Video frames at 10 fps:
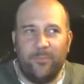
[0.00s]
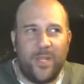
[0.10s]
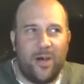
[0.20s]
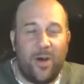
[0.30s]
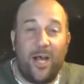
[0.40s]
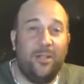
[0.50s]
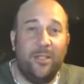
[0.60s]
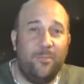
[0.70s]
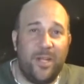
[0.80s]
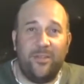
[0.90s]
Now, I'll
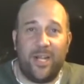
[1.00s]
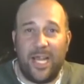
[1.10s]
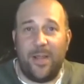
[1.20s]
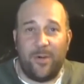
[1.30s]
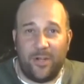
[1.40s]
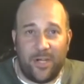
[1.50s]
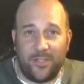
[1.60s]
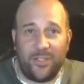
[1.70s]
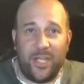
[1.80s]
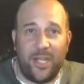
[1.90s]
admit that I am on
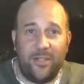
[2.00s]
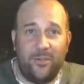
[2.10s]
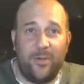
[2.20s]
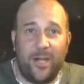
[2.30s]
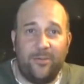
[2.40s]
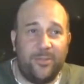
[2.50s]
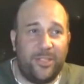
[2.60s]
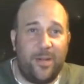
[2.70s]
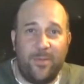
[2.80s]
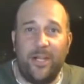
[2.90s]
Husky. I do have
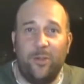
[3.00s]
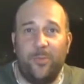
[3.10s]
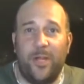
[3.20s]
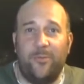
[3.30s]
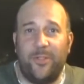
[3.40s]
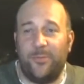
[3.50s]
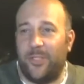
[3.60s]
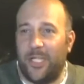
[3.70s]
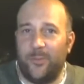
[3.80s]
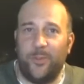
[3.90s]
state medical benefits, but
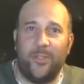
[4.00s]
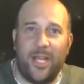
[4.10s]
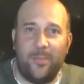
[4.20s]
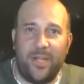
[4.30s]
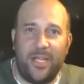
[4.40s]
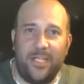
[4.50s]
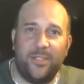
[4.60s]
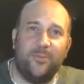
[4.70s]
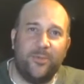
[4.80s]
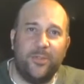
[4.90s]
that's for the diabetes
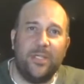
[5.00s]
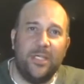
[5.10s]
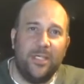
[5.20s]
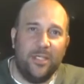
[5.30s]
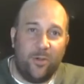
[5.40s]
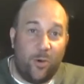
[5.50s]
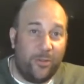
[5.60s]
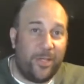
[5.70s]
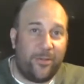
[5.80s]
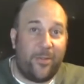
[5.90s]
and for all
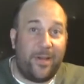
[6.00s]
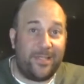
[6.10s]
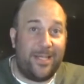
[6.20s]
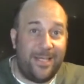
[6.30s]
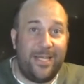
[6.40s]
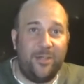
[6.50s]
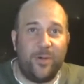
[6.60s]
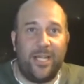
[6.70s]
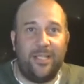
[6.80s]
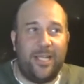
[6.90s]
the other things I need to
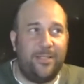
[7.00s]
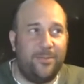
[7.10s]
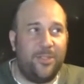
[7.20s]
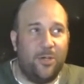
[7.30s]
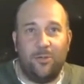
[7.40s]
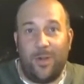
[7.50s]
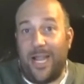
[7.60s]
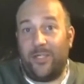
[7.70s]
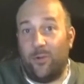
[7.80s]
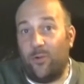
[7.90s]
regulate so
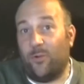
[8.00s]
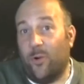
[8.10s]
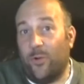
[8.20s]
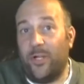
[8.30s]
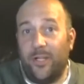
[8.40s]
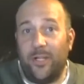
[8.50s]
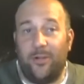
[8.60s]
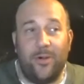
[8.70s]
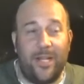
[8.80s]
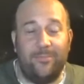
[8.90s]
I don't croak. You
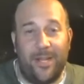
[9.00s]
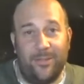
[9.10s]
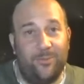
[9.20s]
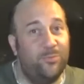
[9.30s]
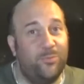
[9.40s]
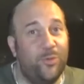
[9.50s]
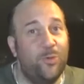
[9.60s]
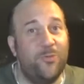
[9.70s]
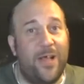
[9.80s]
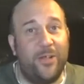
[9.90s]
know, I, I
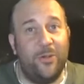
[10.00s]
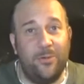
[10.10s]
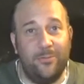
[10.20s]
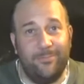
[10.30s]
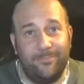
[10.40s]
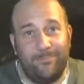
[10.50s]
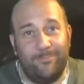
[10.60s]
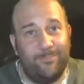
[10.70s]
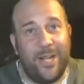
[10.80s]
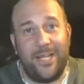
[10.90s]
do value
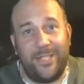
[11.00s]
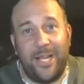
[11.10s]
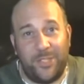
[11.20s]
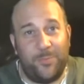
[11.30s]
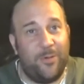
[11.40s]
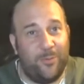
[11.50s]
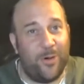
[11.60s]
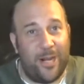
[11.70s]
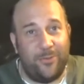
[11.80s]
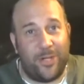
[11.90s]
my days above
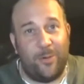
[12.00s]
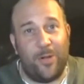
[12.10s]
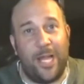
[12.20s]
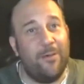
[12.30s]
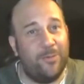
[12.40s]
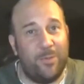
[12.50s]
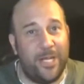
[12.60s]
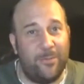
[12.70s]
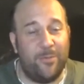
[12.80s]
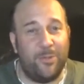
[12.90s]
ground and I want to have as
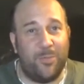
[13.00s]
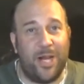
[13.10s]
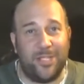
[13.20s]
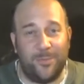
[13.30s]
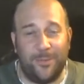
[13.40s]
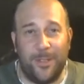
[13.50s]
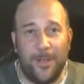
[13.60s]
many of them as possible.